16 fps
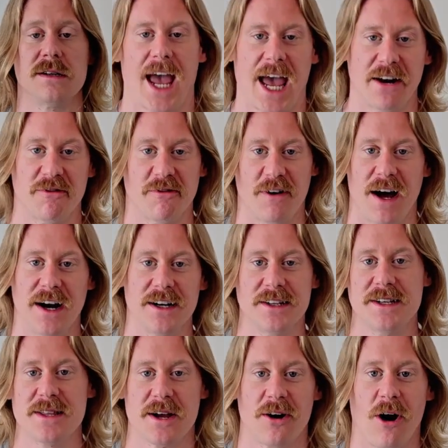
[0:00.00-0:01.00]
And
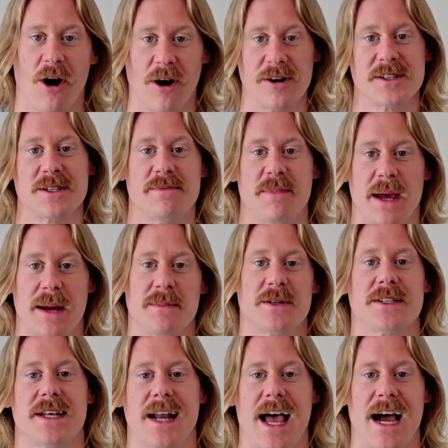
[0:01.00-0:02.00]
finally, there are some
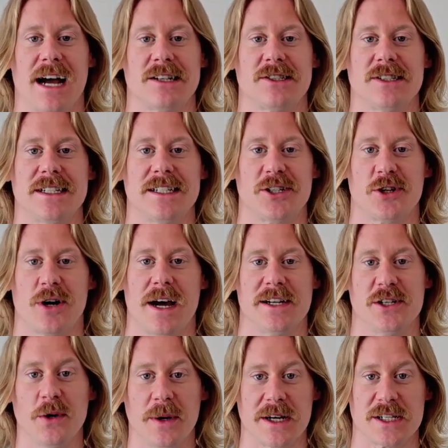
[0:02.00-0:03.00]
papers that actually try
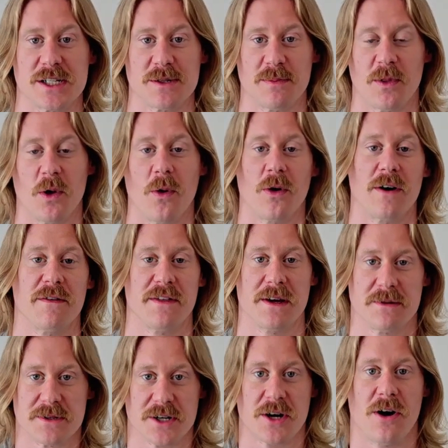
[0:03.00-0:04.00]
to explore if
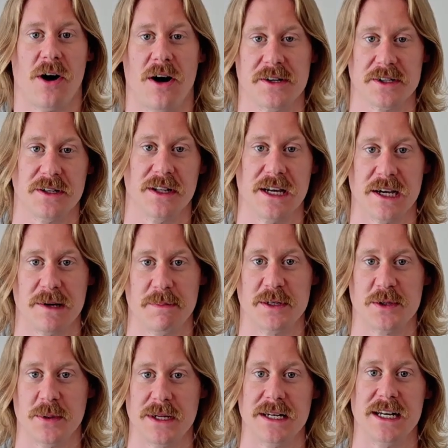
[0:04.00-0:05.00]
there was a causal link
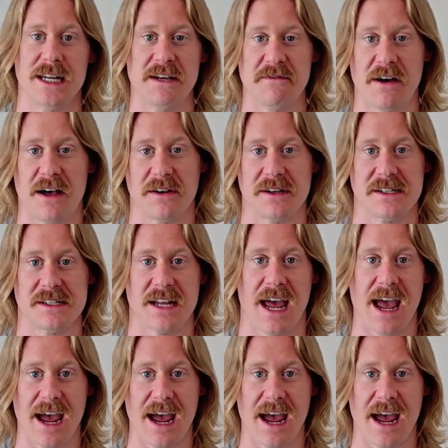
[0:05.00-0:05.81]
between knee valgus